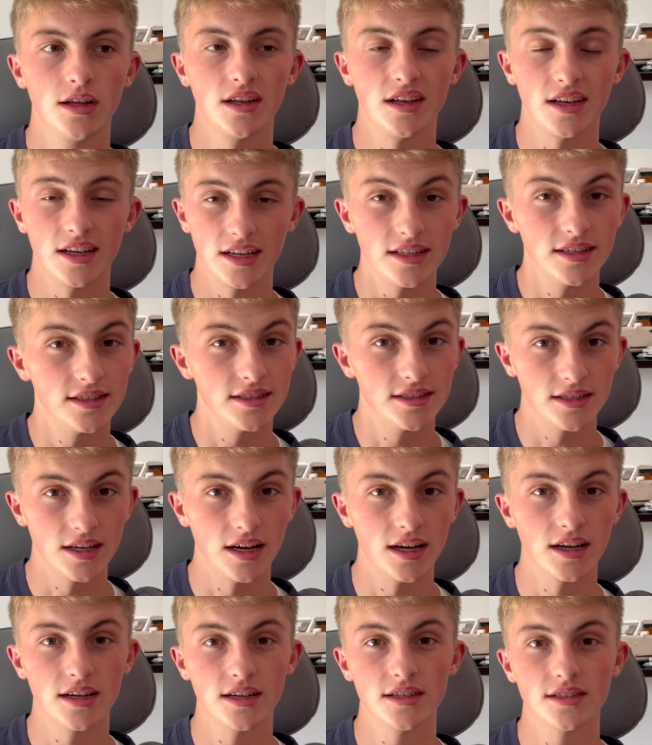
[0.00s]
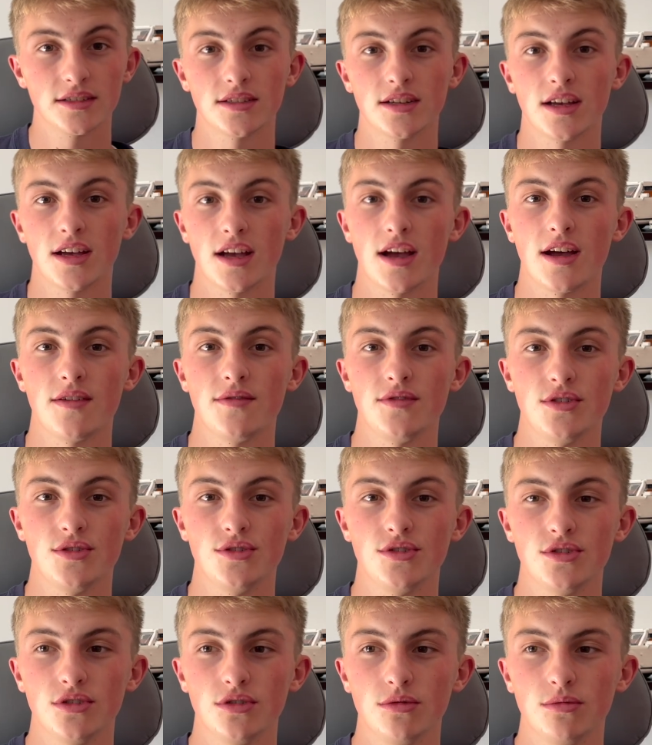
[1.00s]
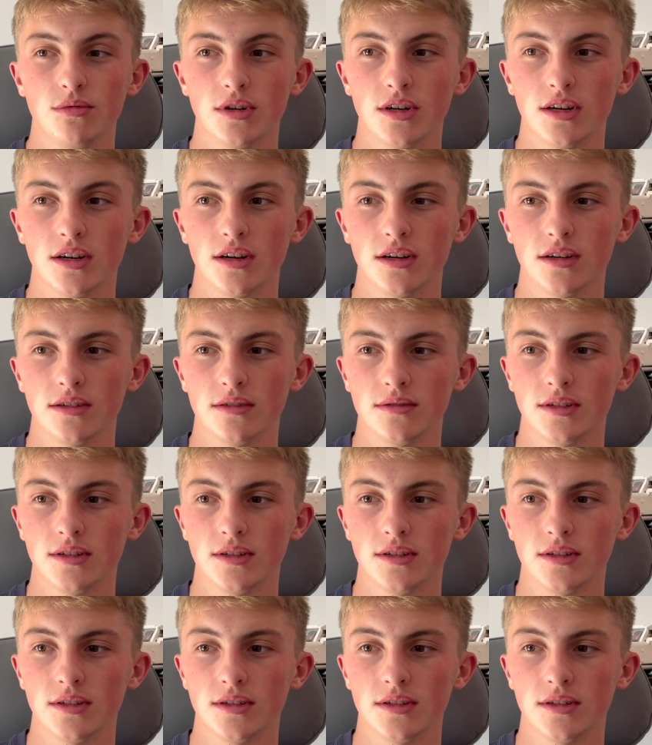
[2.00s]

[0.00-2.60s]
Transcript: It does have YouTube, where